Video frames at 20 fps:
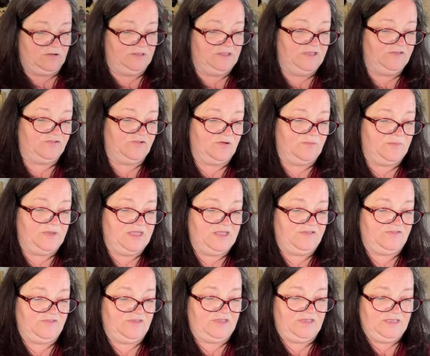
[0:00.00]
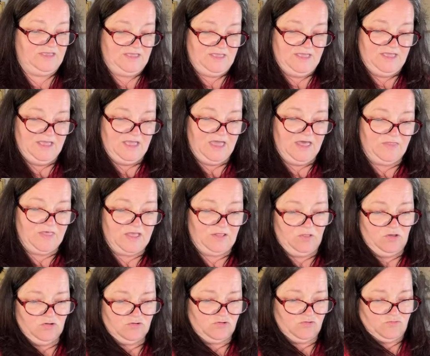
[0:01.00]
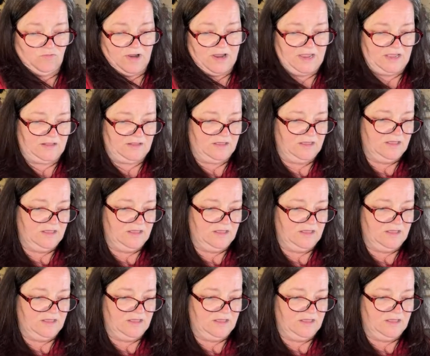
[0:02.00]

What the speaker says: These are amazing. And they look great.